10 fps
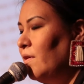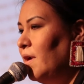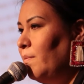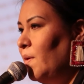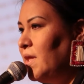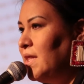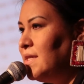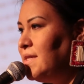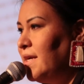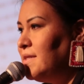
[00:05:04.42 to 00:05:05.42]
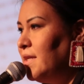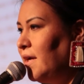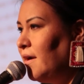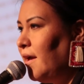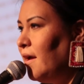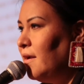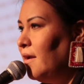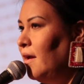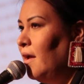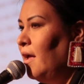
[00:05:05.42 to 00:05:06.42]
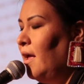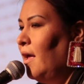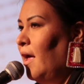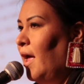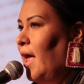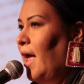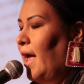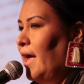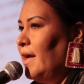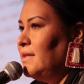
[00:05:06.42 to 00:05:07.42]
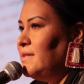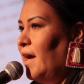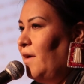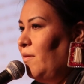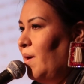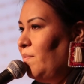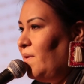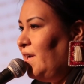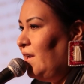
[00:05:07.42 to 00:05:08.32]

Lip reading: grown up both in the States and here in Canada. And I remember,